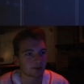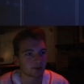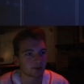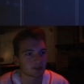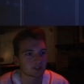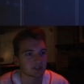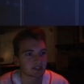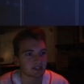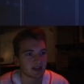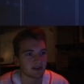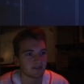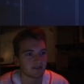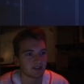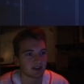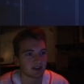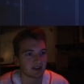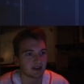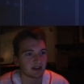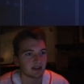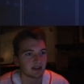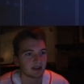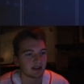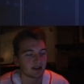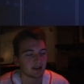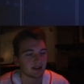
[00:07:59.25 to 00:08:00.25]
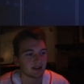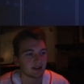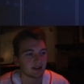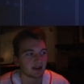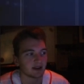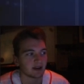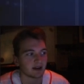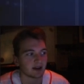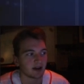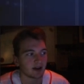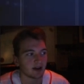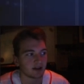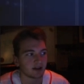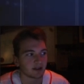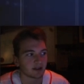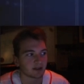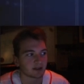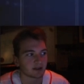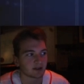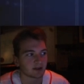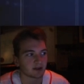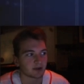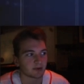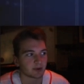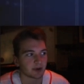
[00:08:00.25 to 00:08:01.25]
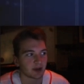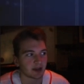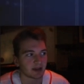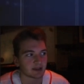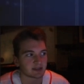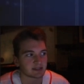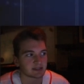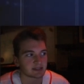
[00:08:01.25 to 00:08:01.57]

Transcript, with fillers: number seven. Another, we got a